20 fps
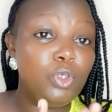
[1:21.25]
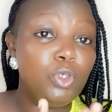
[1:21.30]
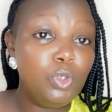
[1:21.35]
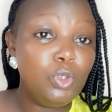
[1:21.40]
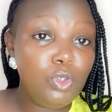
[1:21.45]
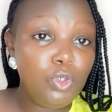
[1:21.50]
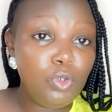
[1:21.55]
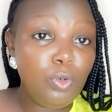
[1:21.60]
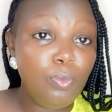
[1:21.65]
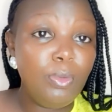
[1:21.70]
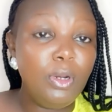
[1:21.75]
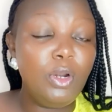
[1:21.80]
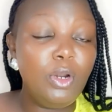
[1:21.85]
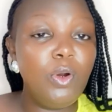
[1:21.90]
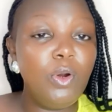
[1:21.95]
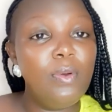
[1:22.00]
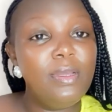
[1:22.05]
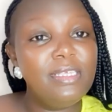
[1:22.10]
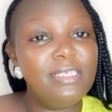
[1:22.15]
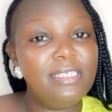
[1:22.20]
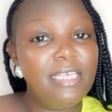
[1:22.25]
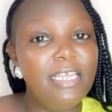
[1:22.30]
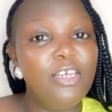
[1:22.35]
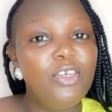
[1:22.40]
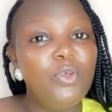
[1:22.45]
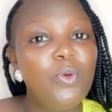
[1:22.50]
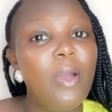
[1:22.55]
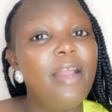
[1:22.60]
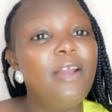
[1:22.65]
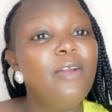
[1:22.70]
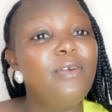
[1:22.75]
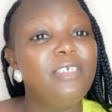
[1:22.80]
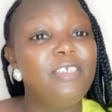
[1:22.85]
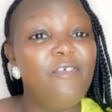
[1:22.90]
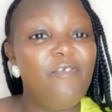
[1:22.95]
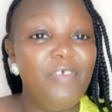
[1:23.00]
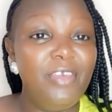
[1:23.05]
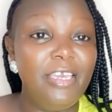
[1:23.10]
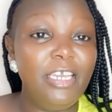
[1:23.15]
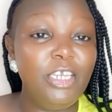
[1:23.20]
YouTube will always send you a
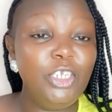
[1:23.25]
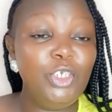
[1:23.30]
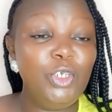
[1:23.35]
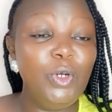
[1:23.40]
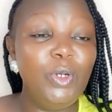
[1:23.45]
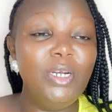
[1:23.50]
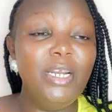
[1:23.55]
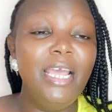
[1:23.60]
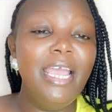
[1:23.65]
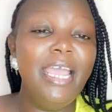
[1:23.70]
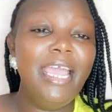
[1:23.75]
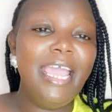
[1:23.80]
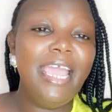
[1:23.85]
notification